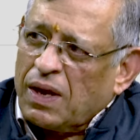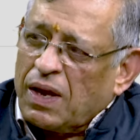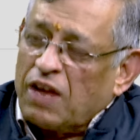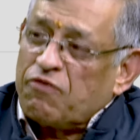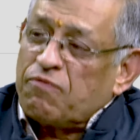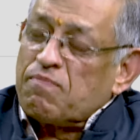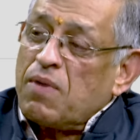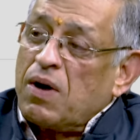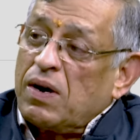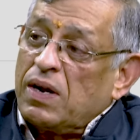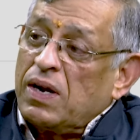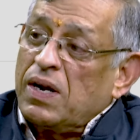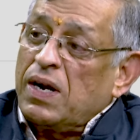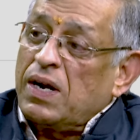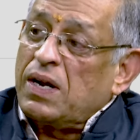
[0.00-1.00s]
If
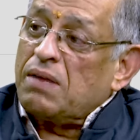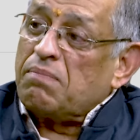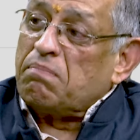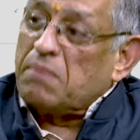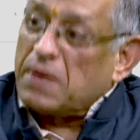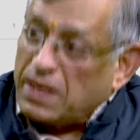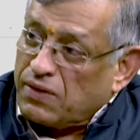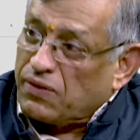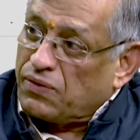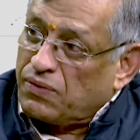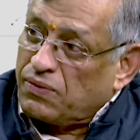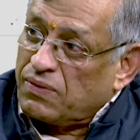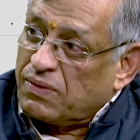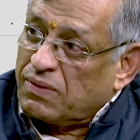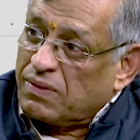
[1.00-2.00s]
modernity means
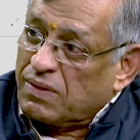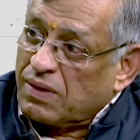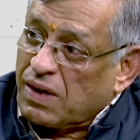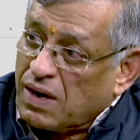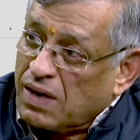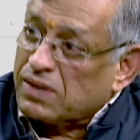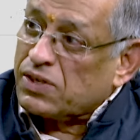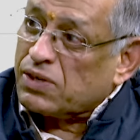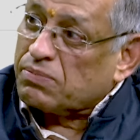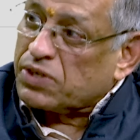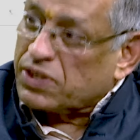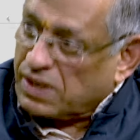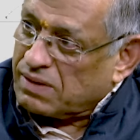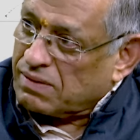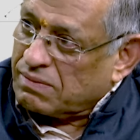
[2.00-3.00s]

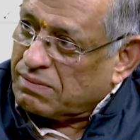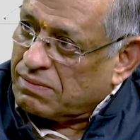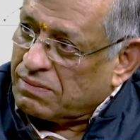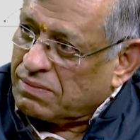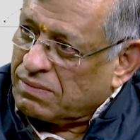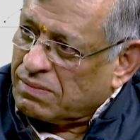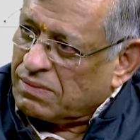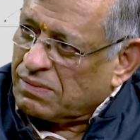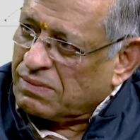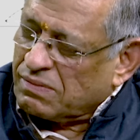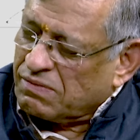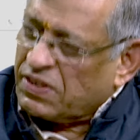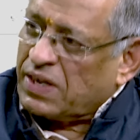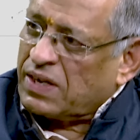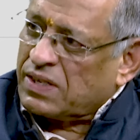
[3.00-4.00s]
consumption,
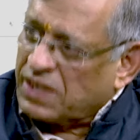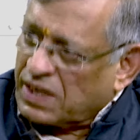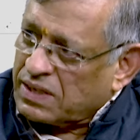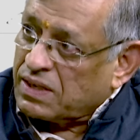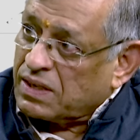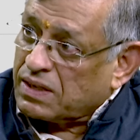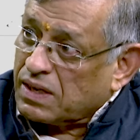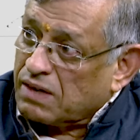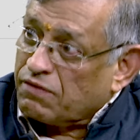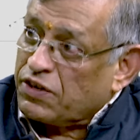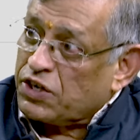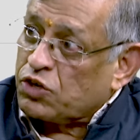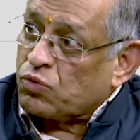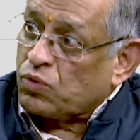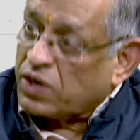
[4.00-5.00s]
we reject it and
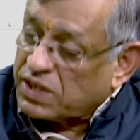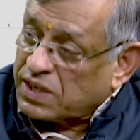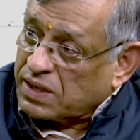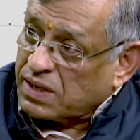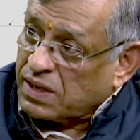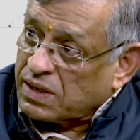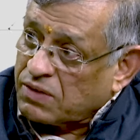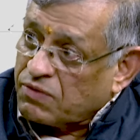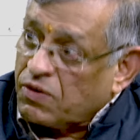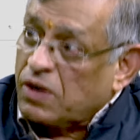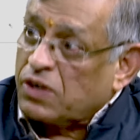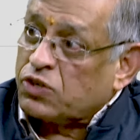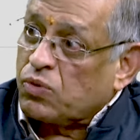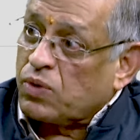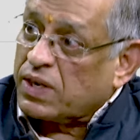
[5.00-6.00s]
we should reject it, the
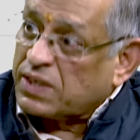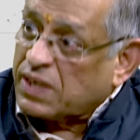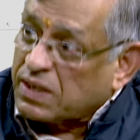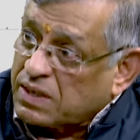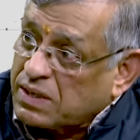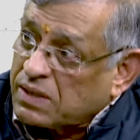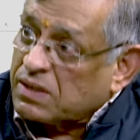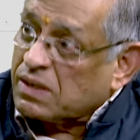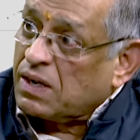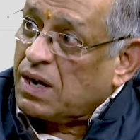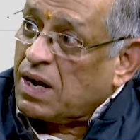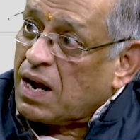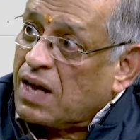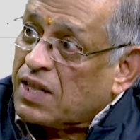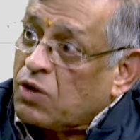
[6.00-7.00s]
world should reject it,
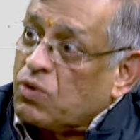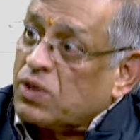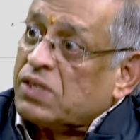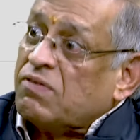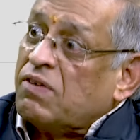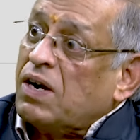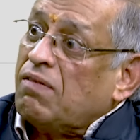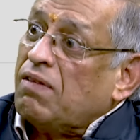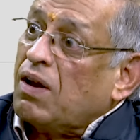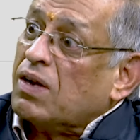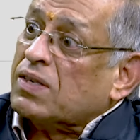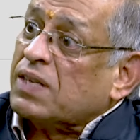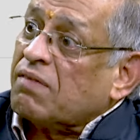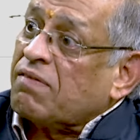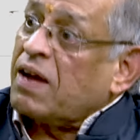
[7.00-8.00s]
otherwise the world will
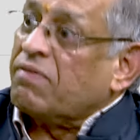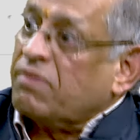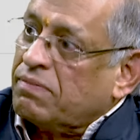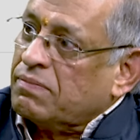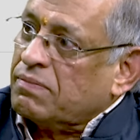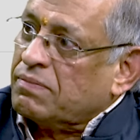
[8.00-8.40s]
not survive.